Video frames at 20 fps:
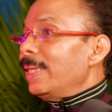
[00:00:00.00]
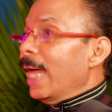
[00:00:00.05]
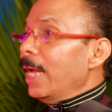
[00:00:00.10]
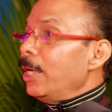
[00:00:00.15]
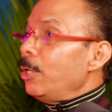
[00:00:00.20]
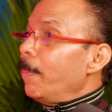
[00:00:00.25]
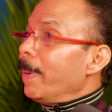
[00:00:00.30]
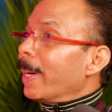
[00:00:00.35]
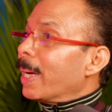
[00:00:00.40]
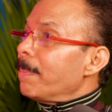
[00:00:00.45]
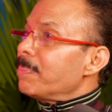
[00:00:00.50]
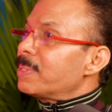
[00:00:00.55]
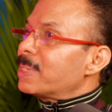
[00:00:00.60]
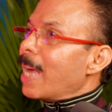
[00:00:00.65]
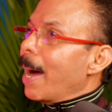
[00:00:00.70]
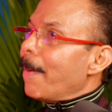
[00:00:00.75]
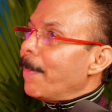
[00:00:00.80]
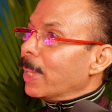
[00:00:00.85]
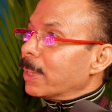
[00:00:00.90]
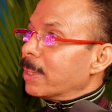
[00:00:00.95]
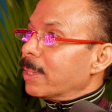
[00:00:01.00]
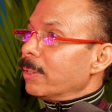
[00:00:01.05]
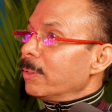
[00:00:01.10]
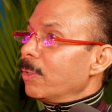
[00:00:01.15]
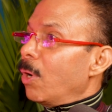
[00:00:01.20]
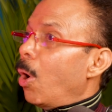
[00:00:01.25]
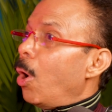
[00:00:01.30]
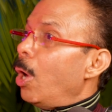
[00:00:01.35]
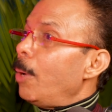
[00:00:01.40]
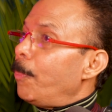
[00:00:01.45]
Then you become samarth,
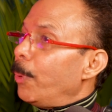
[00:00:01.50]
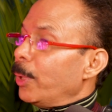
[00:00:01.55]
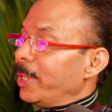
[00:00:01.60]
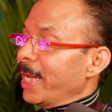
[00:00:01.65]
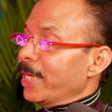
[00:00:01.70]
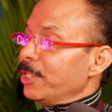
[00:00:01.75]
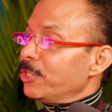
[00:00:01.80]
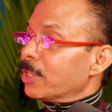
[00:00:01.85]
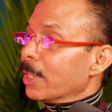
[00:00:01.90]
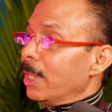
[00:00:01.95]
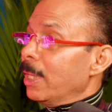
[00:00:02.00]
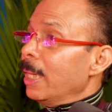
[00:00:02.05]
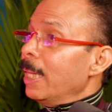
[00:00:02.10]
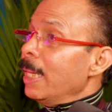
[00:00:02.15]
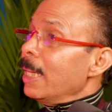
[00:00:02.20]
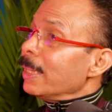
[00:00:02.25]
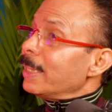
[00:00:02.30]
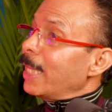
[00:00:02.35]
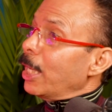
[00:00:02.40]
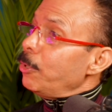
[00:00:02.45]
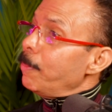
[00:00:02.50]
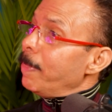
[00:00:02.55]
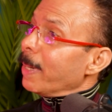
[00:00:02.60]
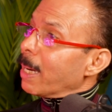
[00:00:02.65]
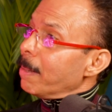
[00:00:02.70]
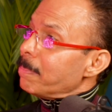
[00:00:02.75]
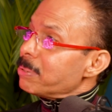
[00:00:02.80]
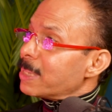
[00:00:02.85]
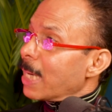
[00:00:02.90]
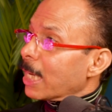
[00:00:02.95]
all potential. Then you
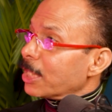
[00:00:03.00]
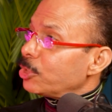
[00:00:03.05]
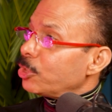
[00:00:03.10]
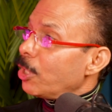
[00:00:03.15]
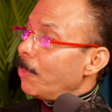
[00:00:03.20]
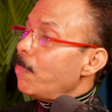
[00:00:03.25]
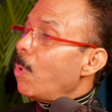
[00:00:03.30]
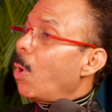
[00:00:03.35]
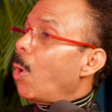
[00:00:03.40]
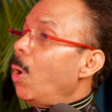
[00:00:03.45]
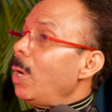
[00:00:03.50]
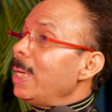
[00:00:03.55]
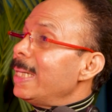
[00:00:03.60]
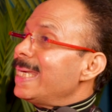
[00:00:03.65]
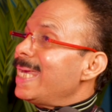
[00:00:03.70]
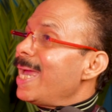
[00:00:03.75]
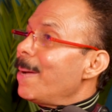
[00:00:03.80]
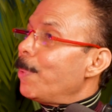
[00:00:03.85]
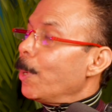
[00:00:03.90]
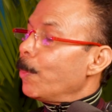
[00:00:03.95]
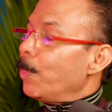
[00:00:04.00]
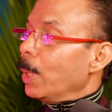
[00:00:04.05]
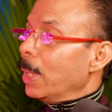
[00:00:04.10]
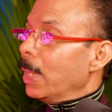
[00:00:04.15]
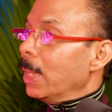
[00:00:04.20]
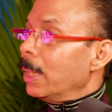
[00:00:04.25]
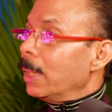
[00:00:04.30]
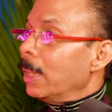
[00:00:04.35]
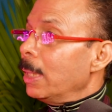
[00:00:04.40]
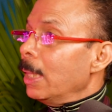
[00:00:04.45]
become saksham, all
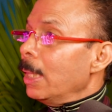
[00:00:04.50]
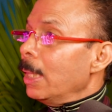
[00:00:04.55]
capable.